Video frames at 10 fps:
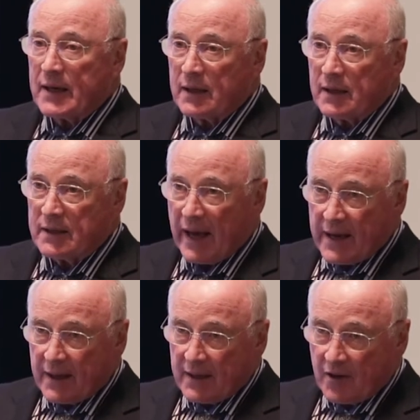can
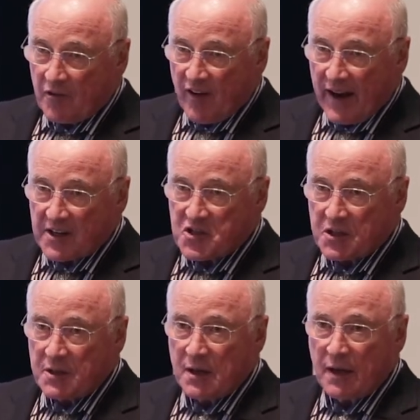take an
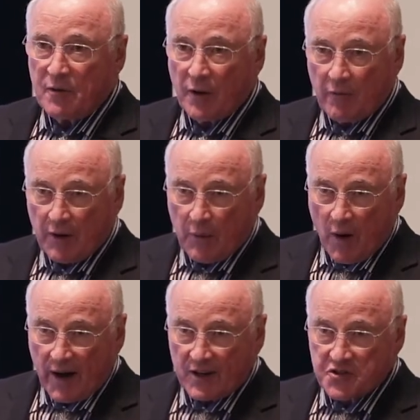infection, it
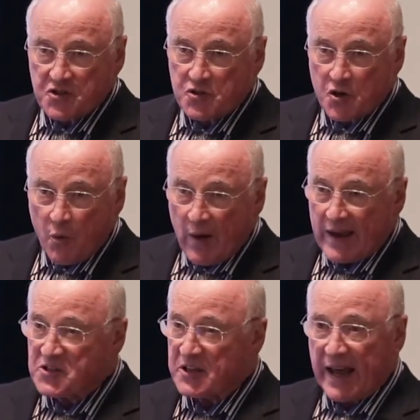requires 2
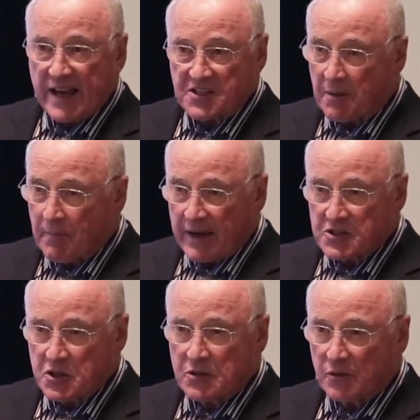weeks, and ask a
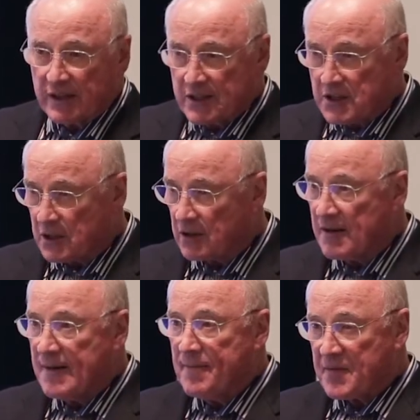patient to
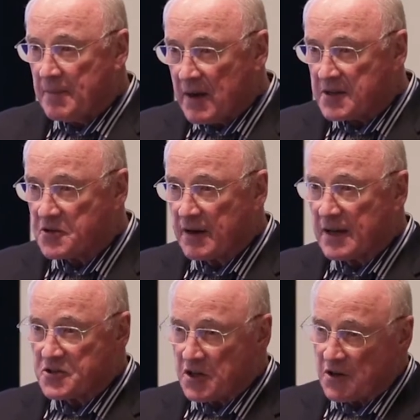endure the misery
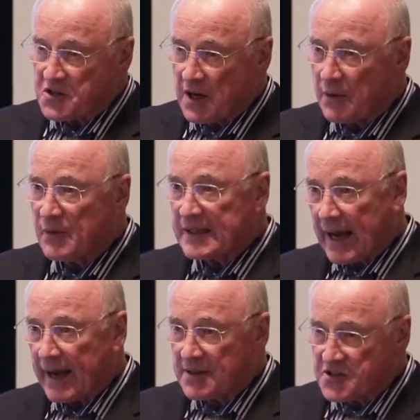associated with
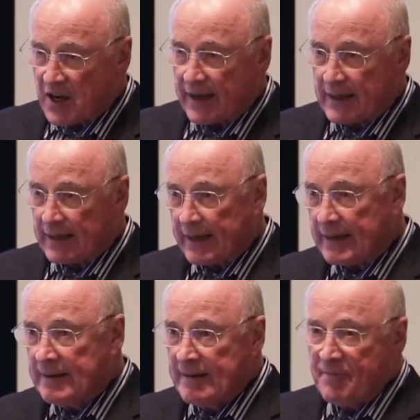tigecycline,
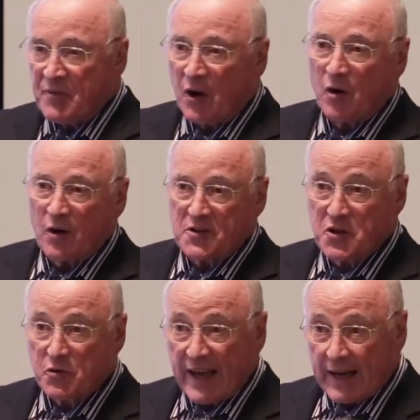or
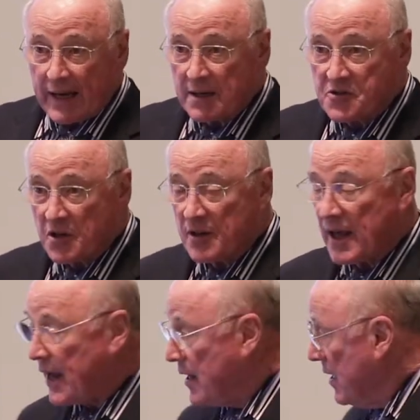to get into
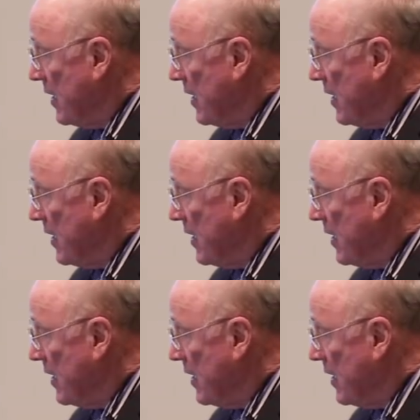the